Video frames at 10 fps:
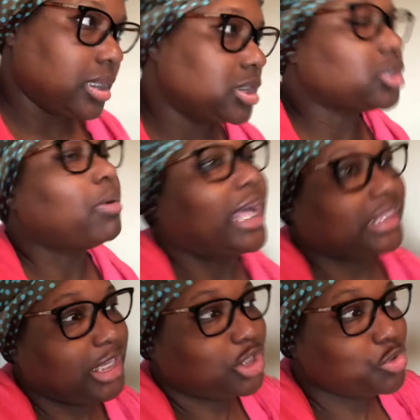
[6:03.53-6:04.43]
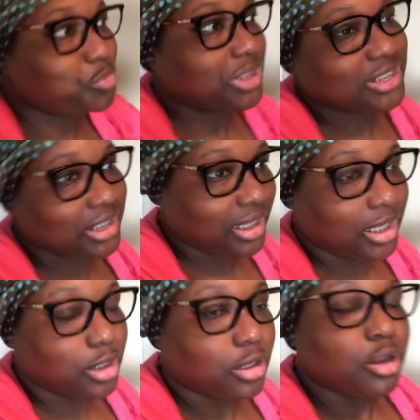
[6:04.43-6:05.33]
So I thank you once
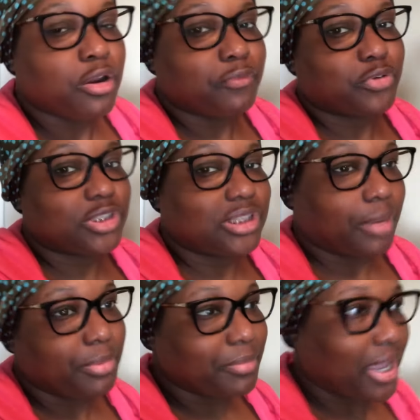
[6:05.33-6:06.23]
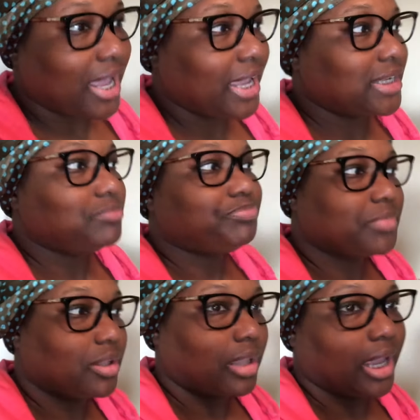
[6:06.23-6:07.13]
again for stopping by.
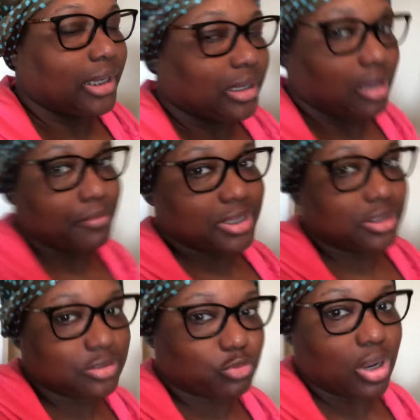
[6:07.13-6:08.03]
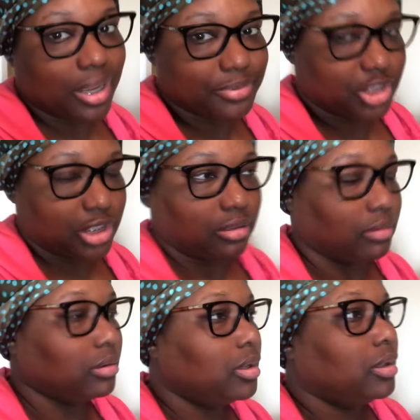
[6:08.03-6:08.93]
Like, comment, subscribe,
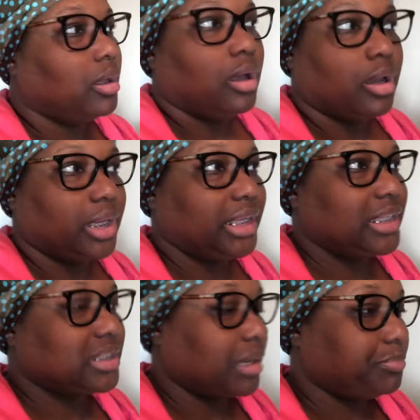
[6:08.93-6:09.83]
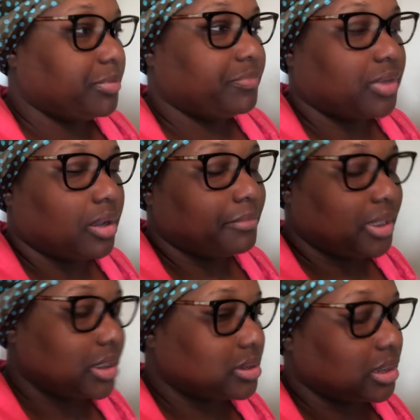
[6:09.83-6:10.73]
share. Any type of
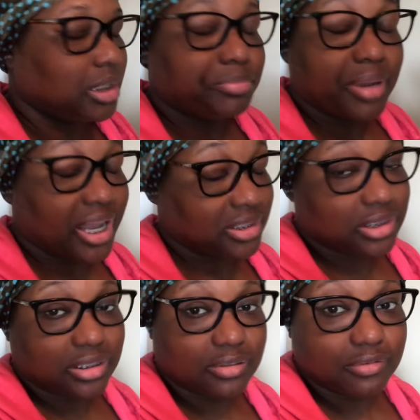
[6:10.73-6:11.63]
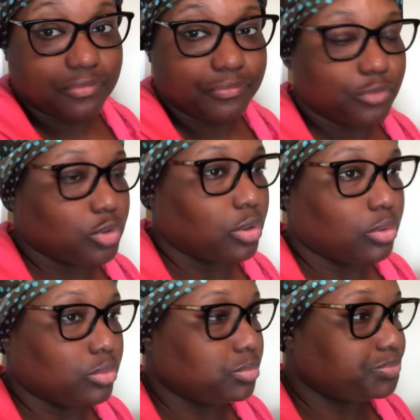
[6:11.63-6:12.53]
comments, any positive, you
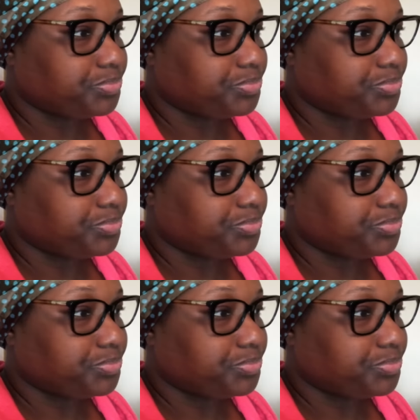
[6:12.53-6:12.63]
know,